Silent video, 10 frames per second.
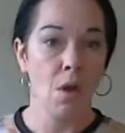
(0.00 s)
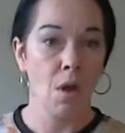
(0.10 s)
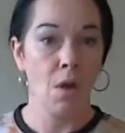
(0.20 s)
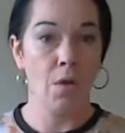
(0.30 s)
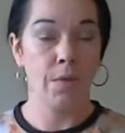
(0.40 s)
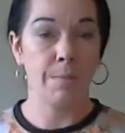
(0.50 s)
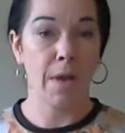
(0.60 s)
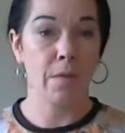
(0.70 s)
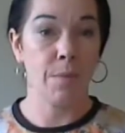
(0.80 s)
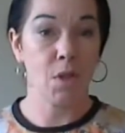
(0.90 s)
over the
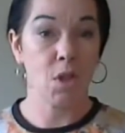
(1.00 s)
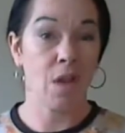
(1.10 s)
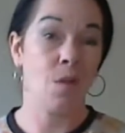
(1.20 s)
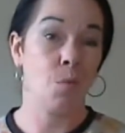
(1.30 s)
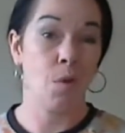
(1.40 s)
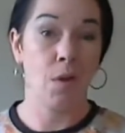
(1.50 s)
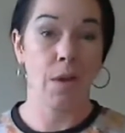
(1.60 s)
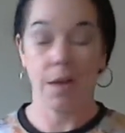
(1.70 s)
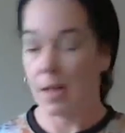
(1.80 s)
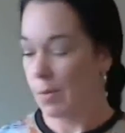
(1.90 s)
back of my chair at work,
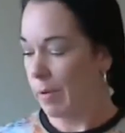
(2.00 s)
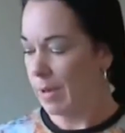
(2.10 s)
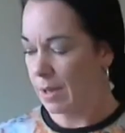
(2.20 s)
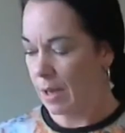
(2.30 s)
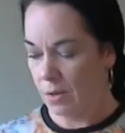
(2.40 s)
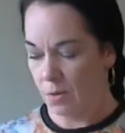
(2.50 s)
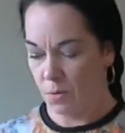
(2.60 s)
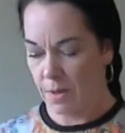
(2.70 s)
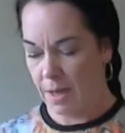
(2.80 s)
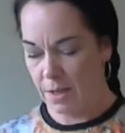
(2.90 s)
and that's where it stays all
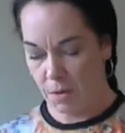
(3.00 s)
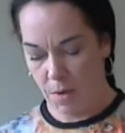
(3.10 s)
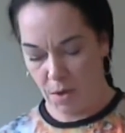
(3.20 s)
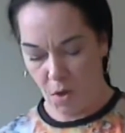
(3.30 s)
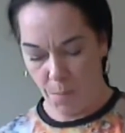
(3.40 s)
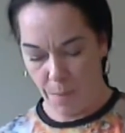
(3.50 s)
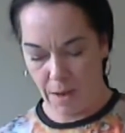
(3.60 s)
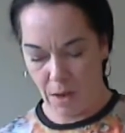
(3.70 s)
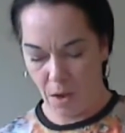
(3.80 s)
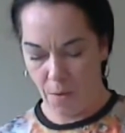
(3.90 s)
day until I go
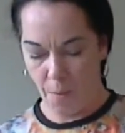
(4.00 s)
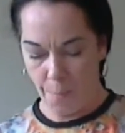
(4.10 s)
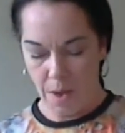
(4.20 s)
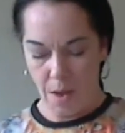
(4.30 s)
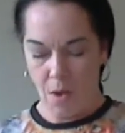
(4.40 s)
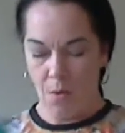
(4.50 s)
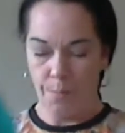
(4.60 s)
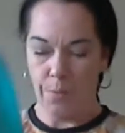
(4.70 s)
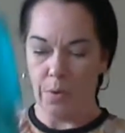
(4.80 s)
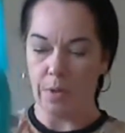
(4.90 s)
back home.
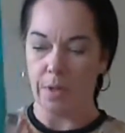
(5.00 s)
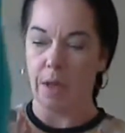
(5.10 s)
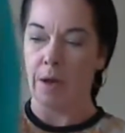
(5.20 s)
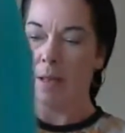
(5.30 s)
But I